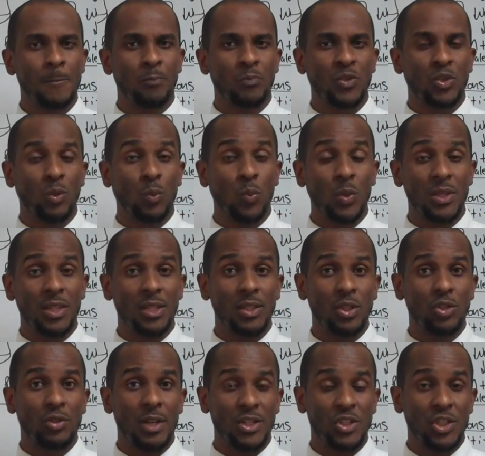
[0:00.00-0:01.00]
So within the
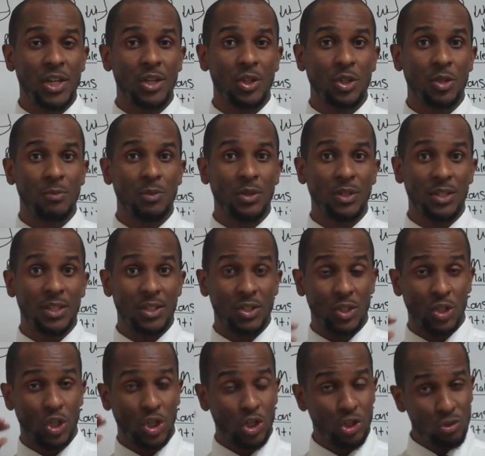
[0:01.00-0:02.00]
transgender community, there's a
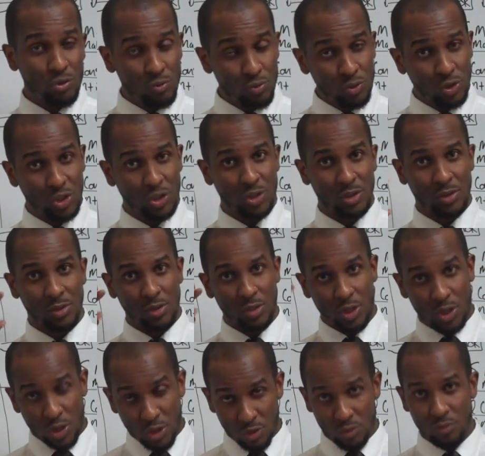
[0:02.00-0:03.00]
huge,
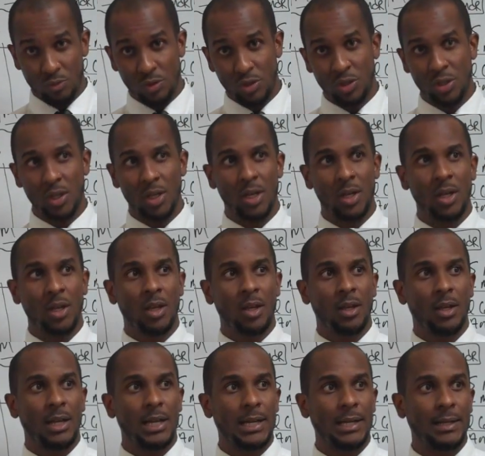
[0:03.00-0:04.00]
huge
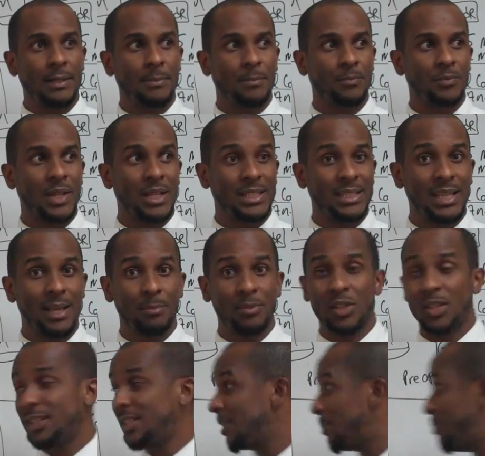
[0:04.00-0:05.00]
um, attempt to